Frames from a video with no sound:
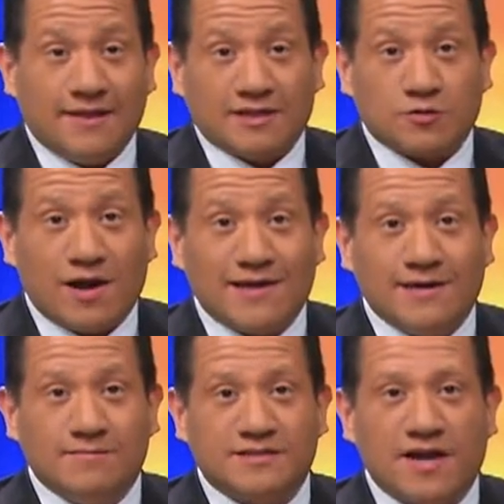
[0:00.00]
That's right,
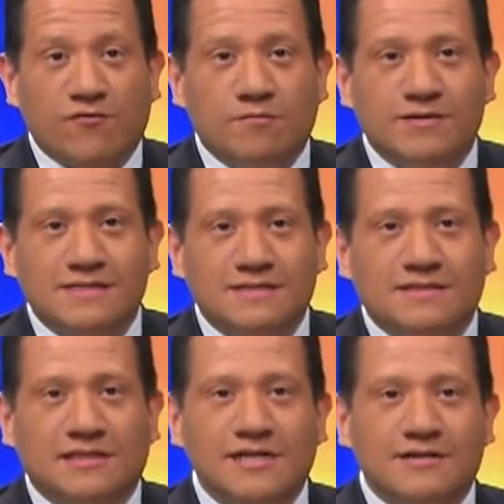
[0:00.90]
Kim. Several
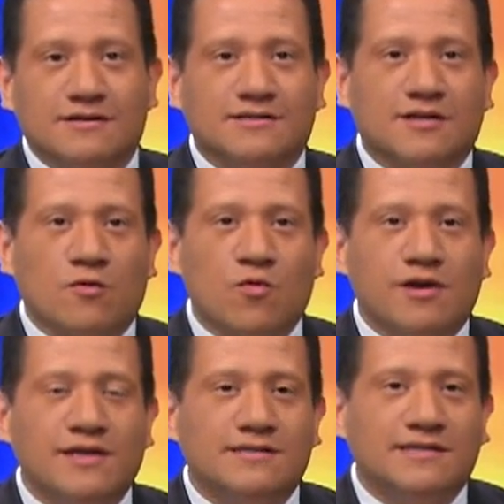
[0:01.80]
business leaders are
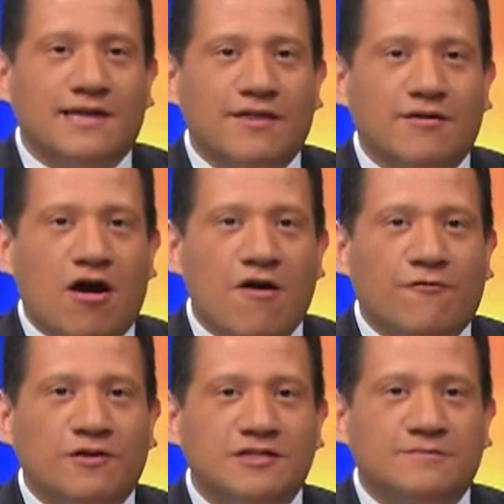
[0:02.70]
working together,
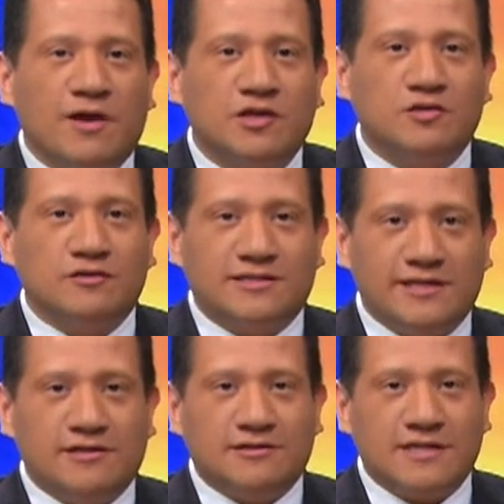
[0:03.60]
offering special
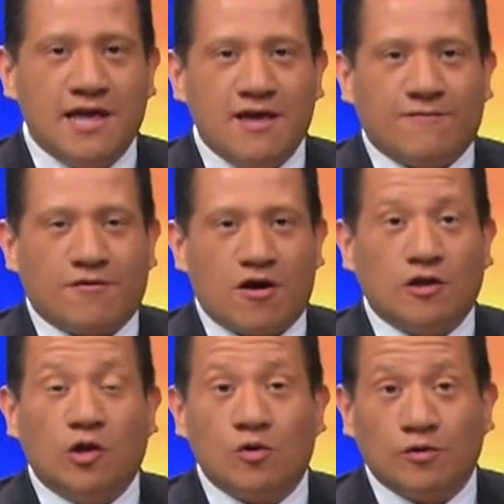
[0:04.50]
deals for
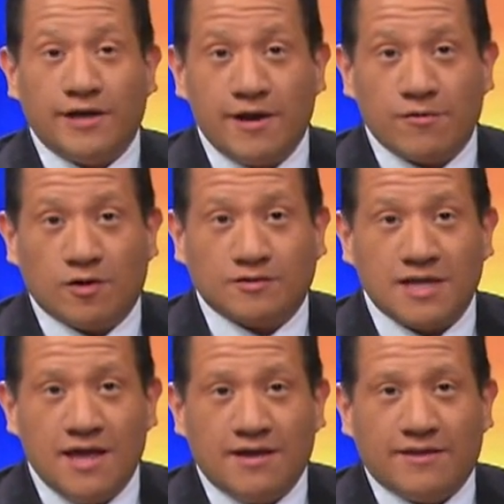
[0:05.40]
our local
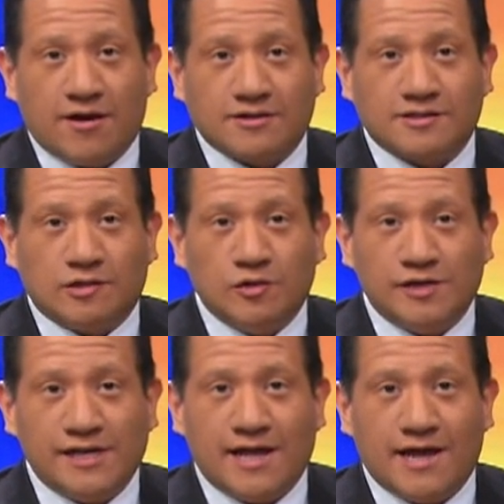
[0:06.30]
heroes. They are
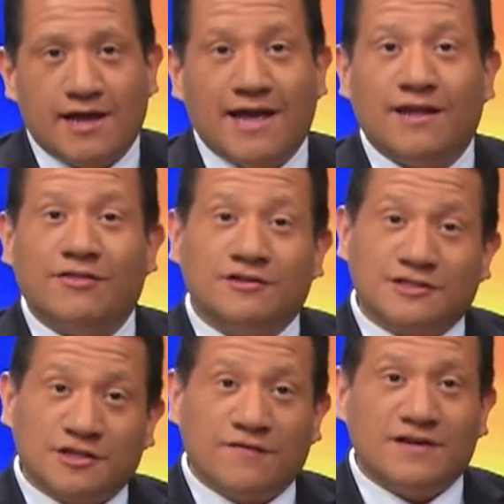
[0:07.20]
saluting a, a, the
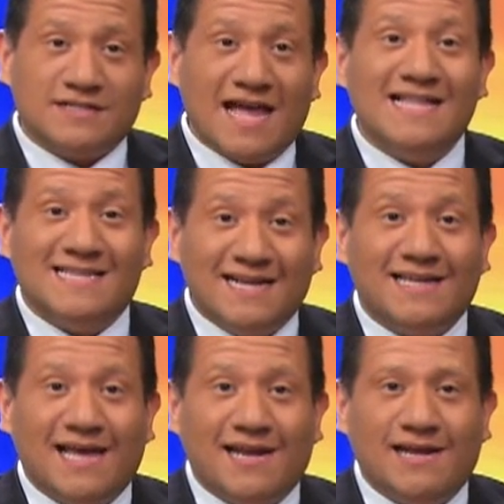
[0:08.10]
service and
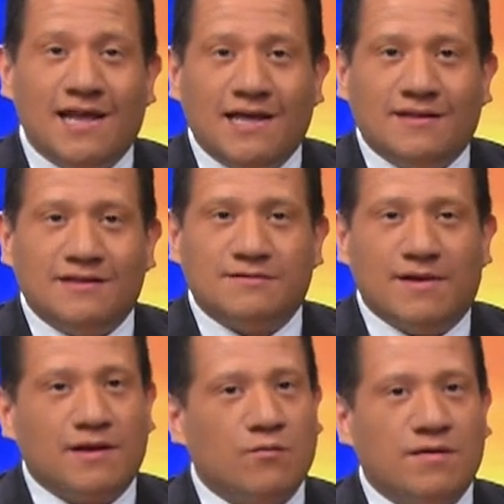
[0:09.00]
dedicating these
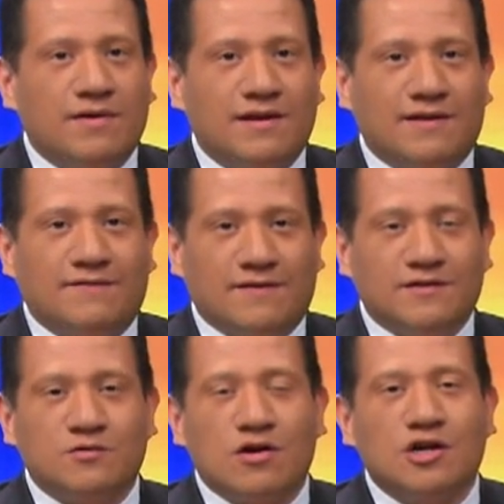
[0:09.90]
men and women have
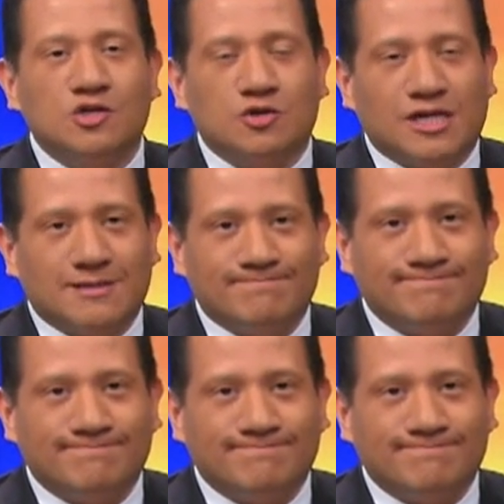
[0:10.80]
given to our country.